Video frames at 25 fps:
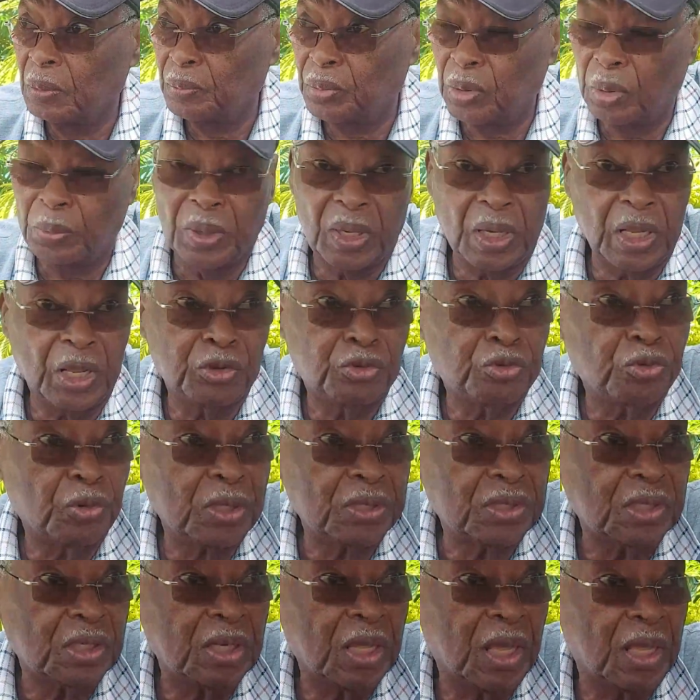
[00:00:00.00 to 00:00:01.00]
permanent
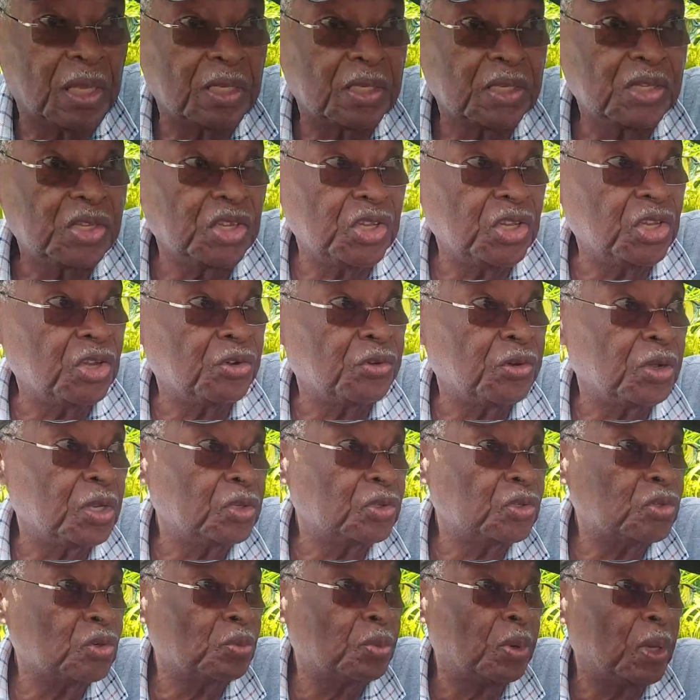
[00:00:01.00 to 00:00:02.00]
resident here
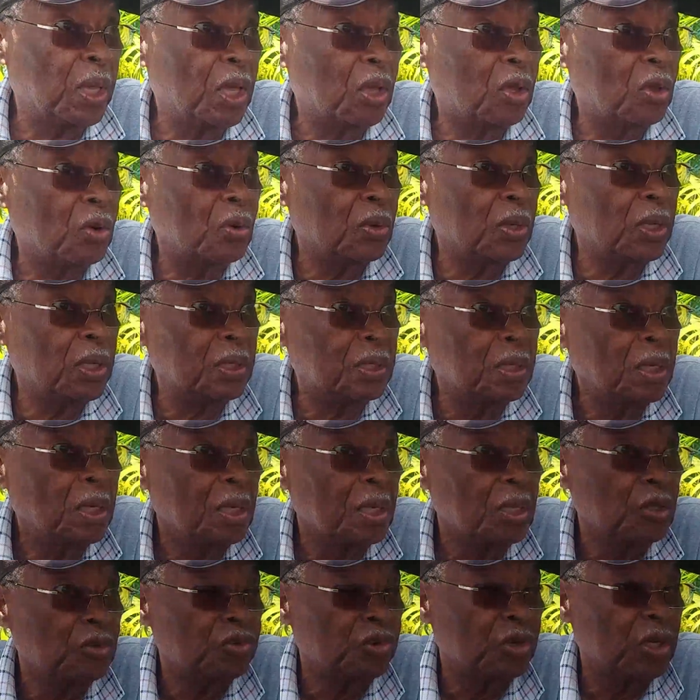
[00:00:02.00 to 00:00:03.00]
in Tobago in
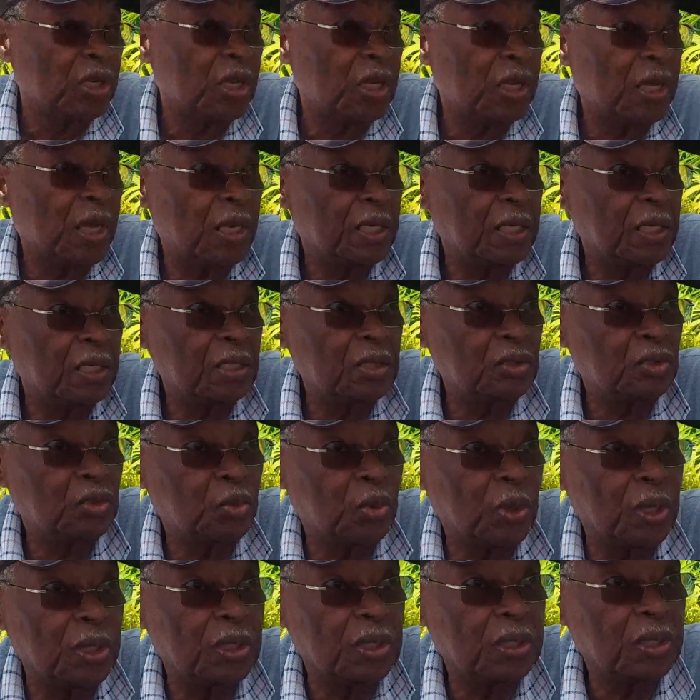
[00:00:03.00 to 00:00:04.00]
Trinidad in
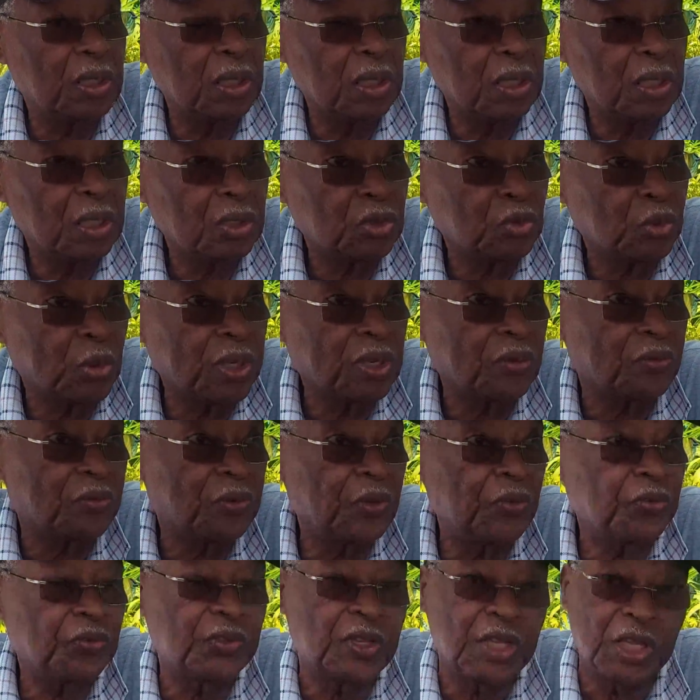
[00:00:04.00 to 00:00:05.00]

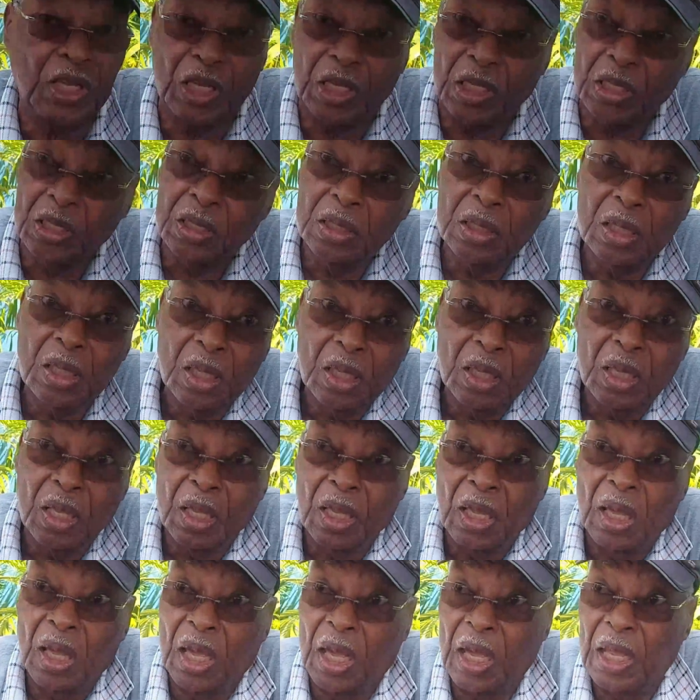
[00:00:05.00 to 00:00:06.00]
2015.
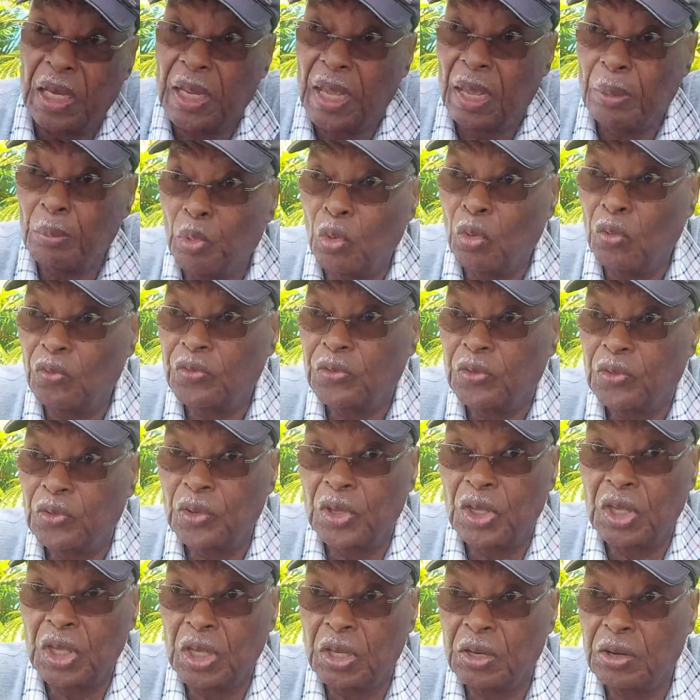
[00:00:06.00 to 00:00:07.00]
And I moved
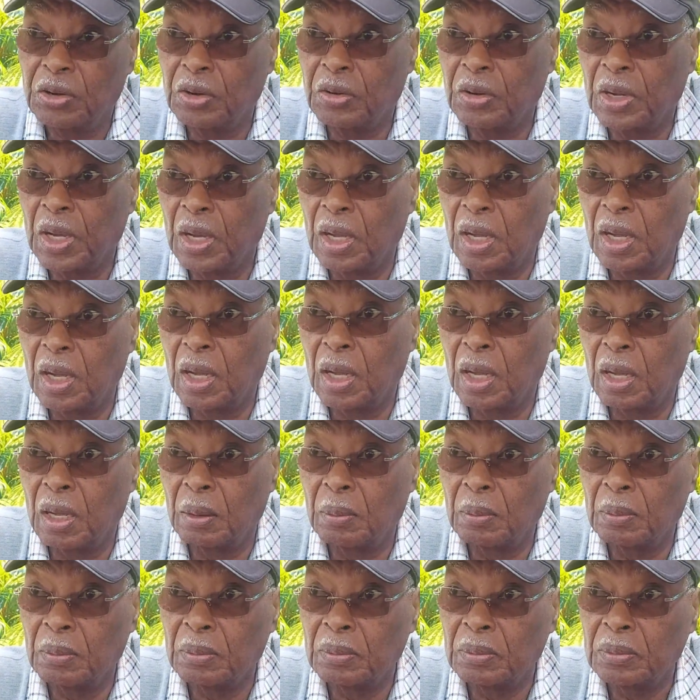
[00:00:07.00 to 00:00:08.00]
to here,
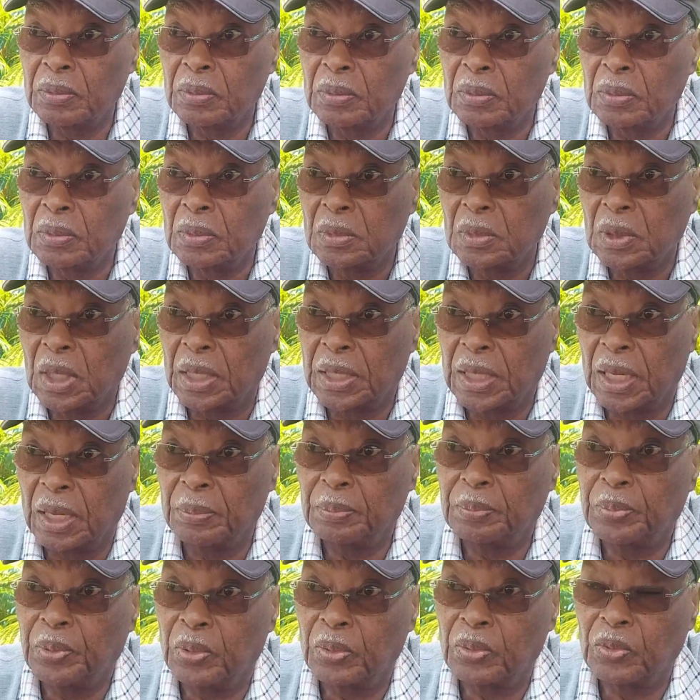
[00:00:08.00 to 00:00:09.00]
and
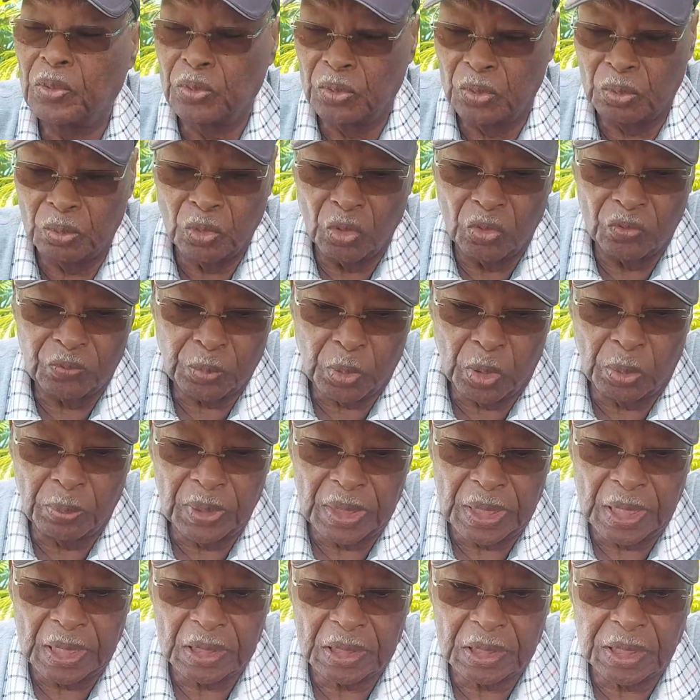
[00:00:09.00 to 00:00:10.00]
I moved
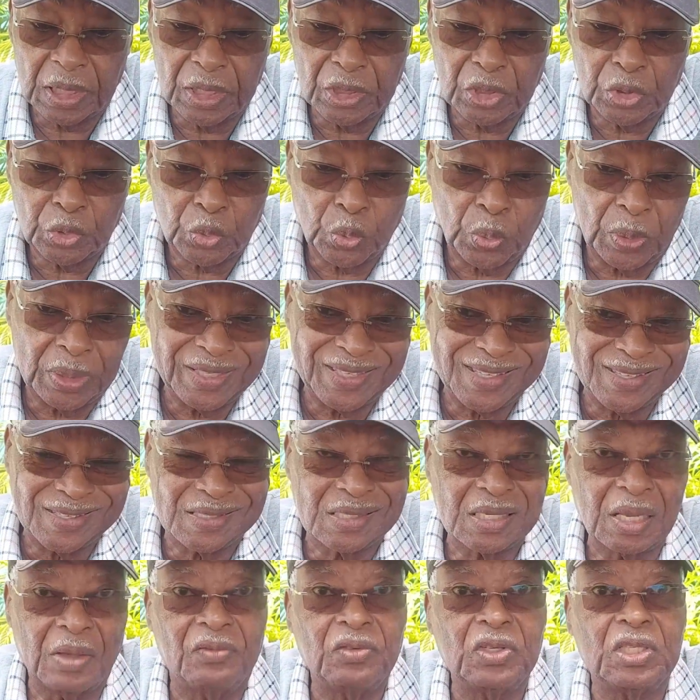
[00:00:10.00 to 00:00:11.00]
permanently
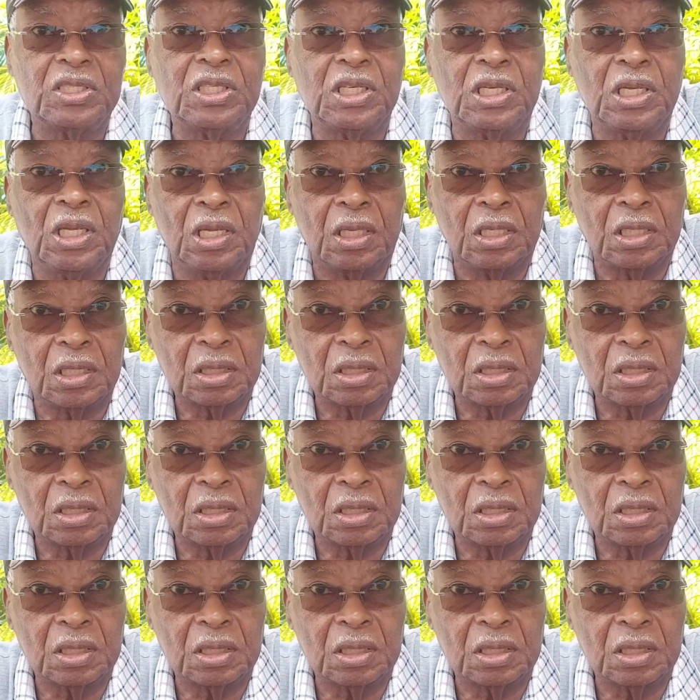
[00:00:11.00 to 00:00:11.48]
2017.